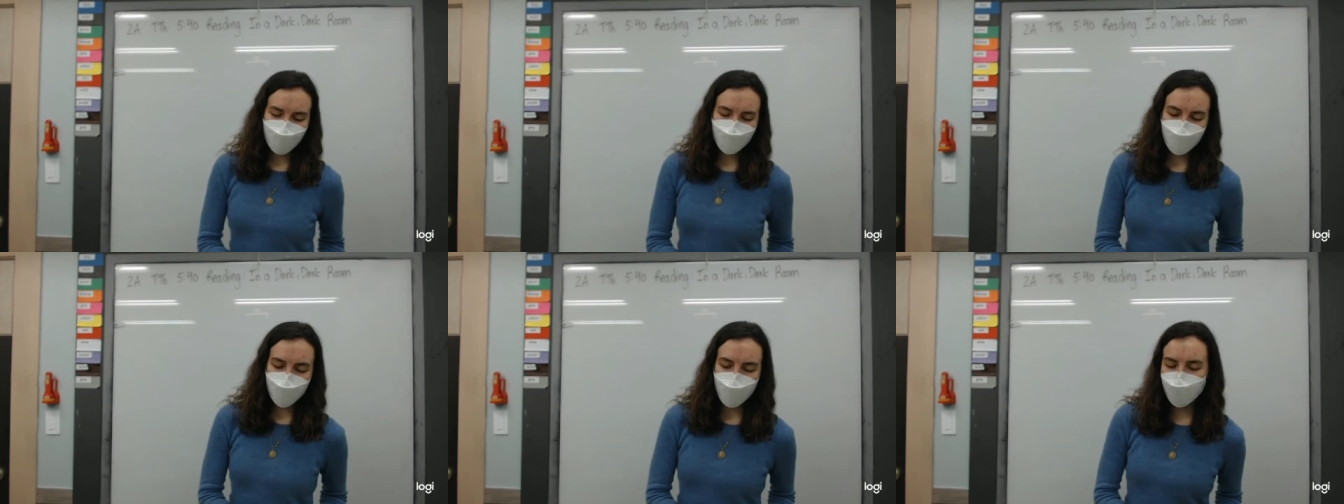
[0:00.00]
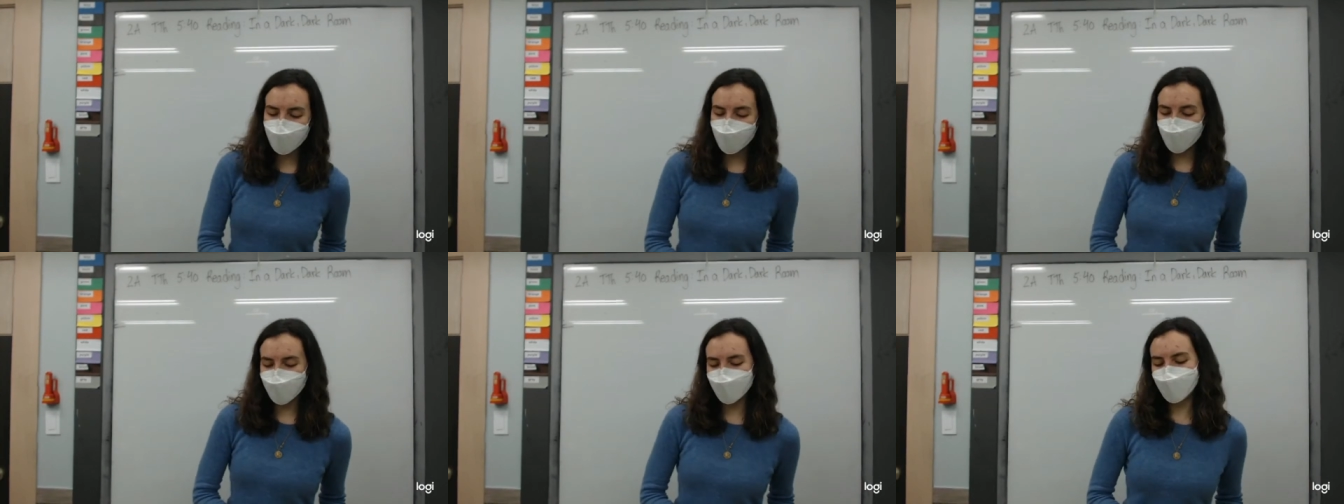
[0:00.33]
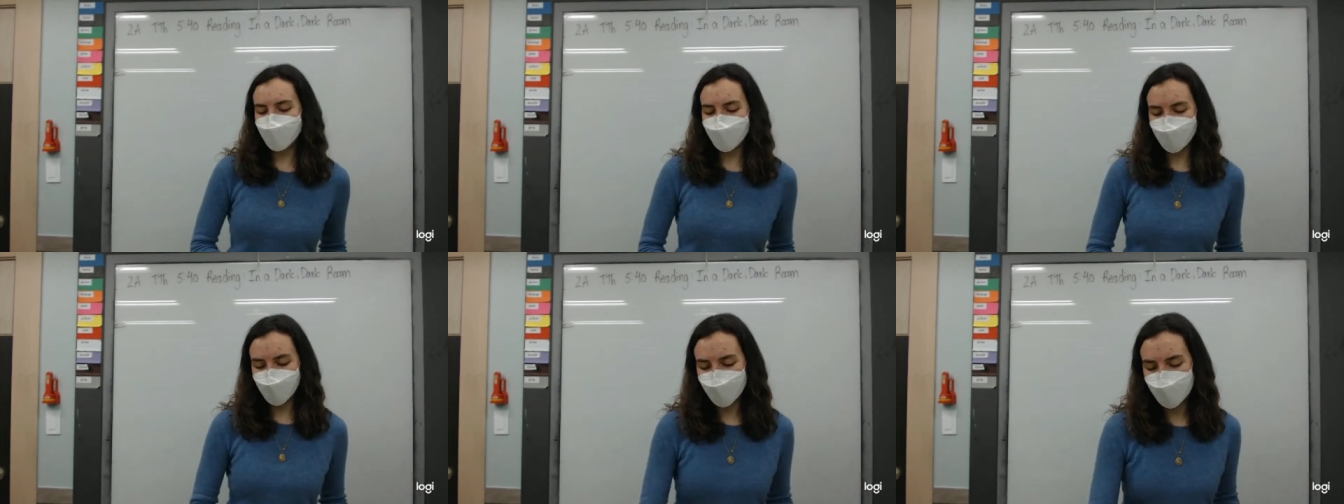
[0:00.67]
I think this
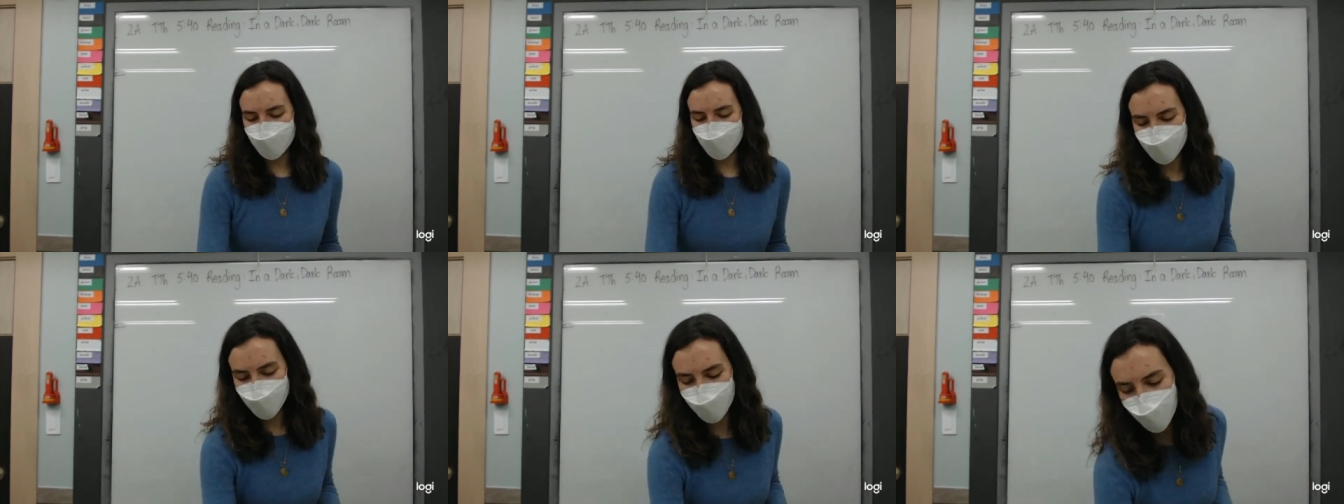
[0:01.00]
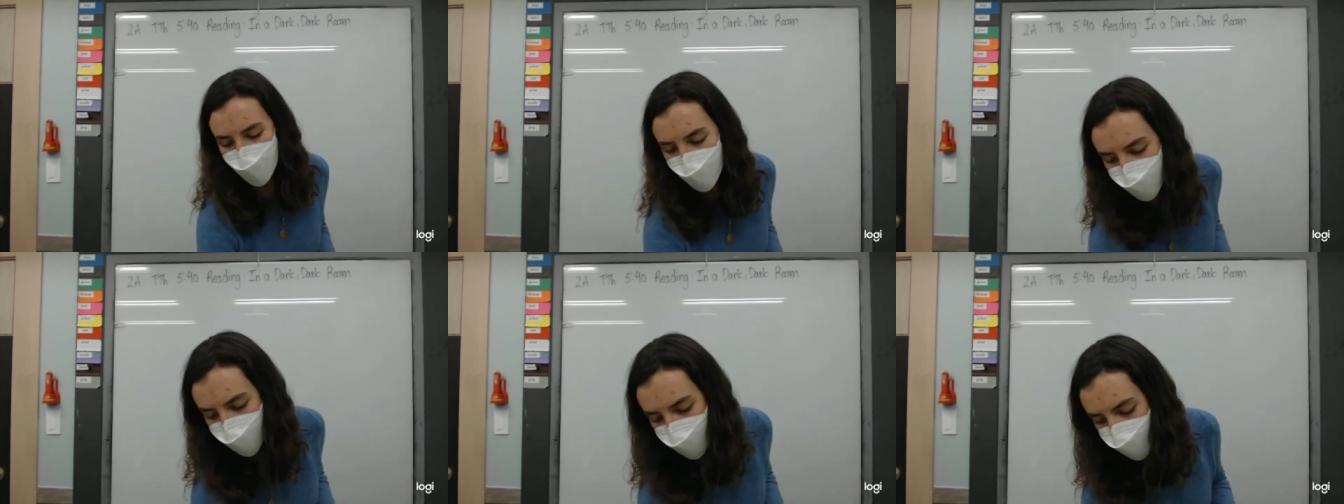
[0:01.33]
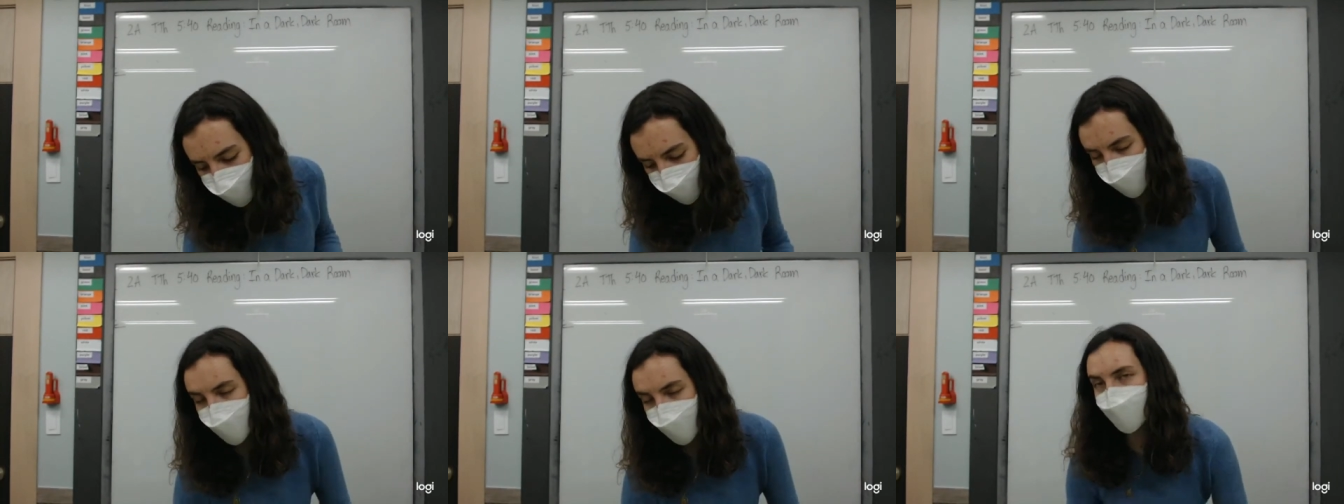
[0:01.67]
story is very
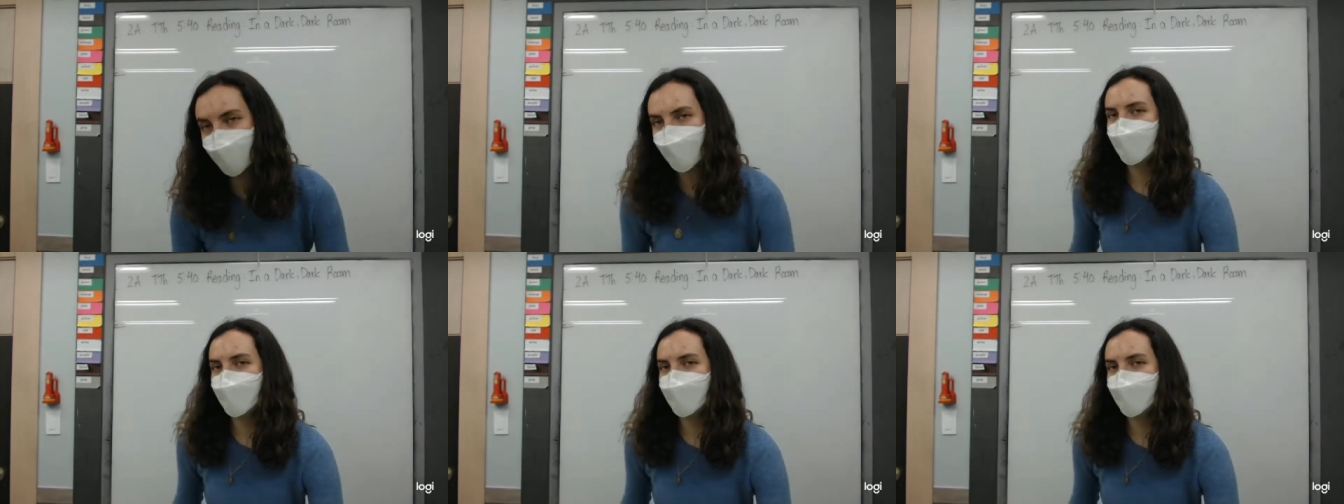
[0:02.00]
creepy.